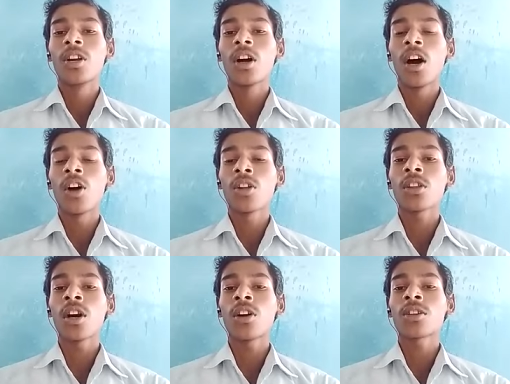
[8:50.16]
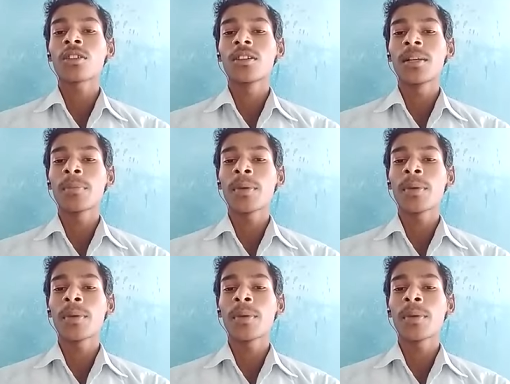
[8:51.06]
own thought depends
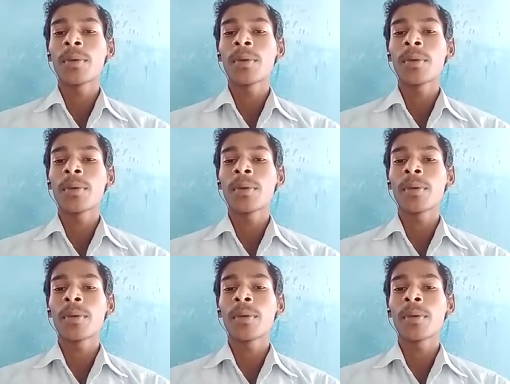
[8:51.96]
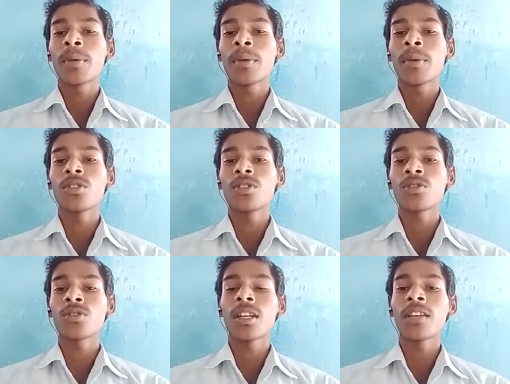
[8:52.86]
that you
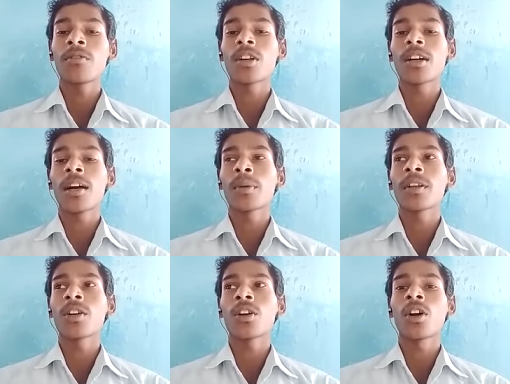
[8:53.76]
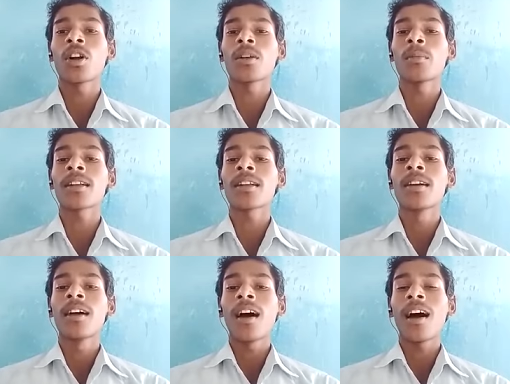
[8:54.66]
should leave your company or not. But
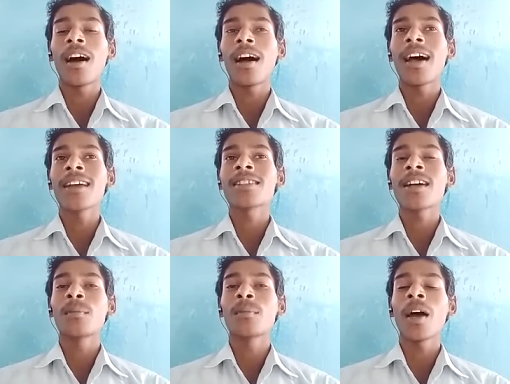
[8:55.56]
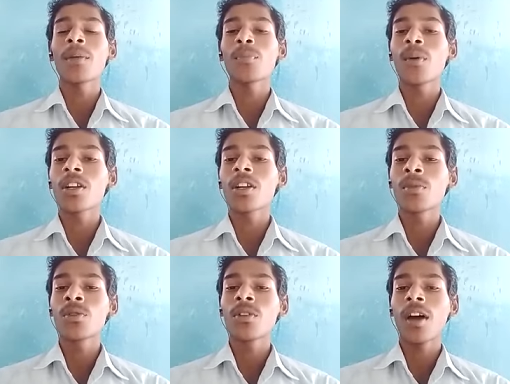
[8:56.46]
my point of
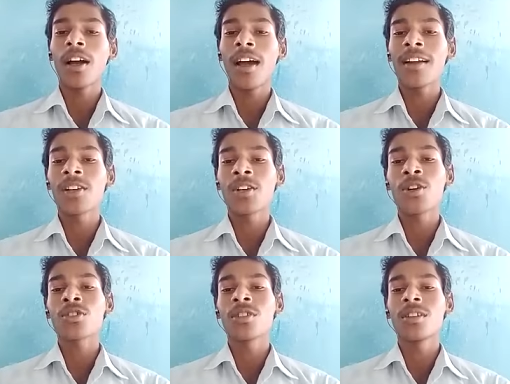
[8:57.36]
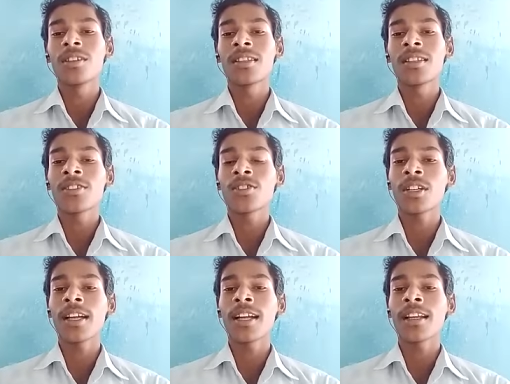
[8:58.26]
view, I don't think
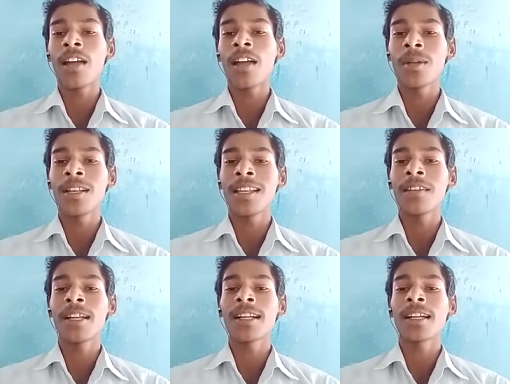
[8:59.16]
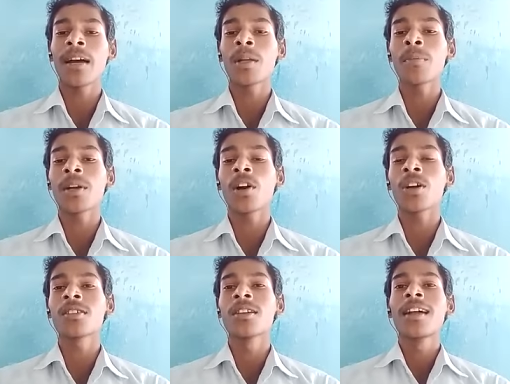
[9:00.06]
so that I will leave that company,
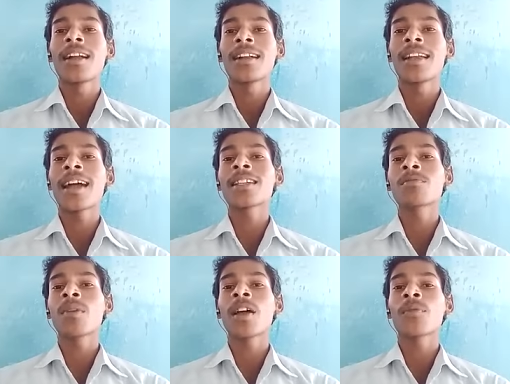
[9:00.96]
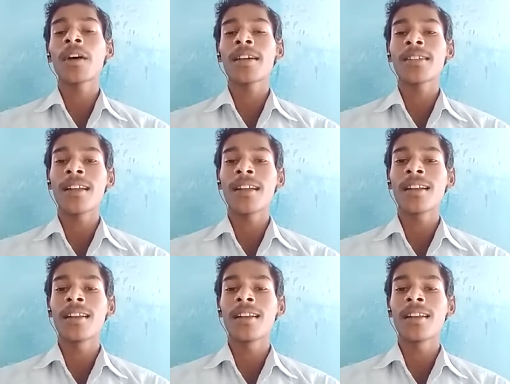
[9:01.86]
because that is my first and